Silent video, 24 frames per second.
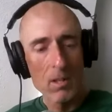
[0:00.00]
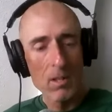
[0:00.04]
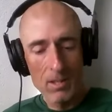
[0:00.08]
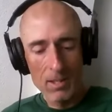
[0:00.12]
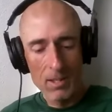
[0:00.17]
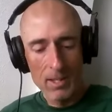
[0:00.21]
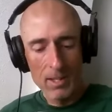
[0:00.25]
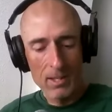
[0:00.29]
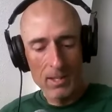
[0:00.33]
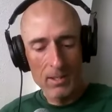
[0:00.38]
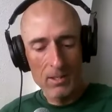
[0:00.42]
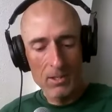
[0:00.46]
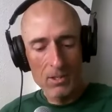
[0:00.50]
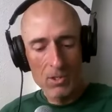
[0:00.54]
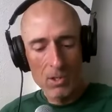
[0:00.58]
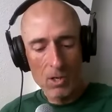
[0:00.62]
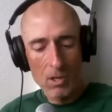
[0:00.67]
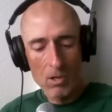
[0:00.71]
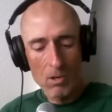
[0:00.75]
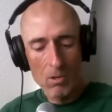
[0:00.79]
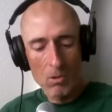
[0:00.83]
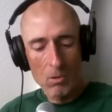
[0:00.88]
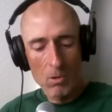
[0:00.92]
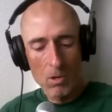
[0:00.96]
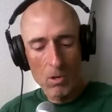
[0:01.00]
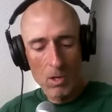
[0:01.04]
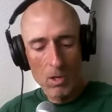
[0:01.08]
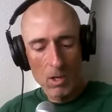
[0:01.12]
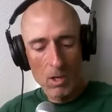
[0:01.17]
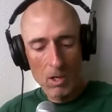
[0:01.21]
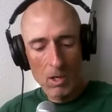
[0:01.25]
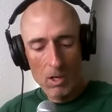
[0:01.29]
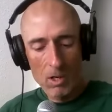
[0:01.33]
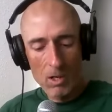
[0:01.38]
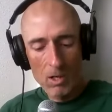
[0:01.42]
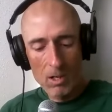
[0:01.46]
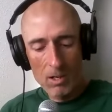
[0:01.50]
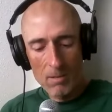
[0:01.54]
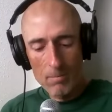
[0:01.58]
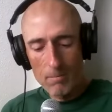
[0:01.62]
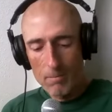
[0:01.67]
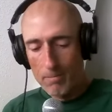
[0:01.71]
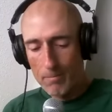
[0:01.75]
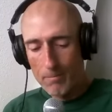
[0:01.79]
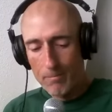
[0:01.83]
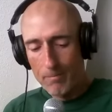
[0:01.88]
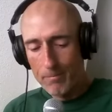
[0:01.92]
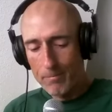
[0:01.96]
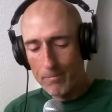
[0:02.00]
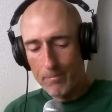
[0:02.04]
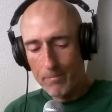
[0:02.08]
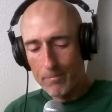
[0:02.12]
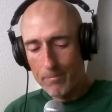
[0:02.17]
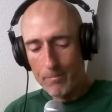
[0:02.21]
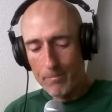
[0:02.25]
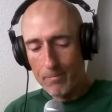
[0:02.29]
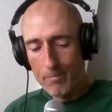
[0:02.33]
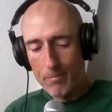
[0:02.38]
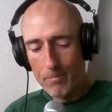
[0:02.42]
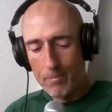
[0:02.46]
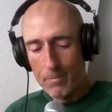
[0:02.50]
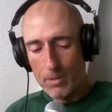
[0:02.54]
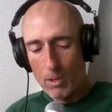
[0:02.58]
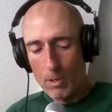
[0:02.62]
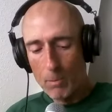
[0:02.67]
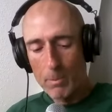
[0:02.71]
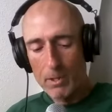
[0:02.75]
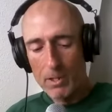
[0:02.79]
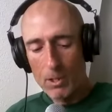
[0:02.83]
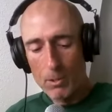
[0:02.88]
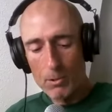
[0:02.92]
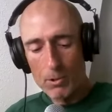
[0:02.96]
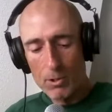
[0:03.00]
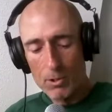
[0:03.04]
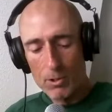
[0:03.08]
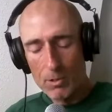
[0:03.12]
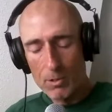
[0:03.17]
And so, um, you know, but those are